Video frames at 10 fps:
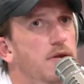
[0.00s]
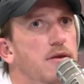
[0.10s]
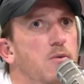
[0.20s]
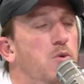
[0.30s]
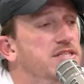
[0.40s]

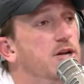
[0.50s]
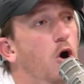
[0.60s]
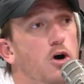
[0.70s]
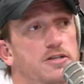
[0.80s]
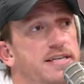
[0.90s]
Was it
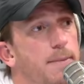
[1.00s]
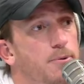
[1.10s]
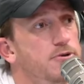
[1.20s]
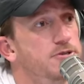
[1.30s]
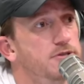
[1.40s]
all
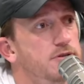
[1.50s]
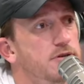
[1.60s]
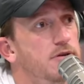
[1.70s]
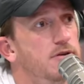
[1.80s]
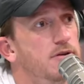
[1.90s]
Tepper's?
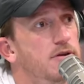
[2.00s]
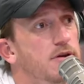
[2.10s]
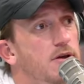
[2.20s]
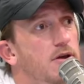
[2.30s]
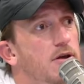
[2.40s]

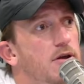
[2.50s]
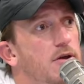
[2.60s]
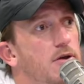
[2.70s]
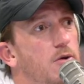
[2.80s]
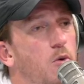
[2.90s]

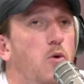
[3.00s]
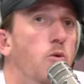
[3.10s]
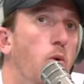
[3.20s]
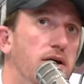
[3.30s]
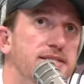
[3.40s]
Or
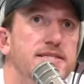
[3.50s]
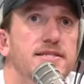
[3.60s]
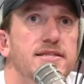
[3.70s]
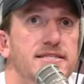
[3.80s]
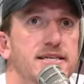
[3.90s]
was
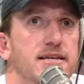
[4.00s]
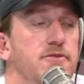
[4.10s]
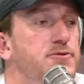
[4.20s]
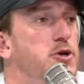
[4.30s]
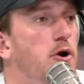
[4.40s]
the city
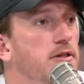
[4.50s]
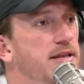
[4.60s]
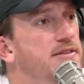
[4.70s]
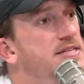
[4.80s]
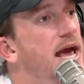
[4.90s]
of Charlotte
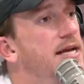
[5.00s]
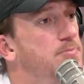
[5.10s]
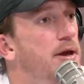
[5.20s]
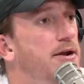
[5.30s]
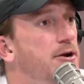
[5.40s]
and the
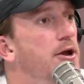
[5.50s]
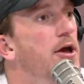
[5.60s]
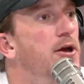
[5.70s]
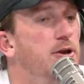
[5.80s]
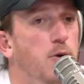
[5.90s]
taxpayer
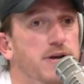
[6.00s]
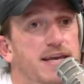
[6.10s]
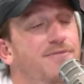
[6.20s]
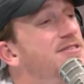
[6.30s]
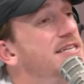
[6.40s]
going to
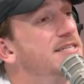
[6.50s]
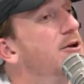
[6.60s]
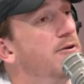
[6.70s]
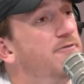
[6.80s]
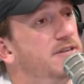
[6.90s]
give
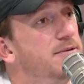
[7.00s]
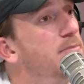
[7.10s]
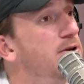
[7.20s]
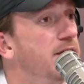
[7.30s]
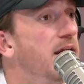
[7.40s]
$650
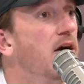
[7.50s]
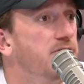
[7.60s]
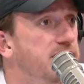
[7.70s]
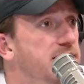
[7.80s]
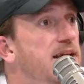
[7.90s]
million
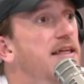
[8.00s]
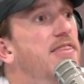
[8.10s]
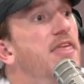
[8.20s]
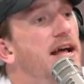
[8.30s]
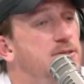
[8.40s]
of it?
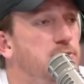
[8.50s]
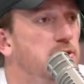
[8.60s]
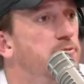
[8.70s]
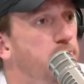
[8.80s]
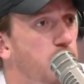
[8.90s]
That's what
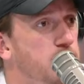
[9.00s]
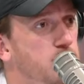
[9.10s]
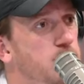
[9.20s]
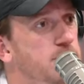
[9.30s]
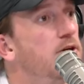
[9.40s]
the
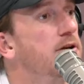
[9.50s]
proposal was on.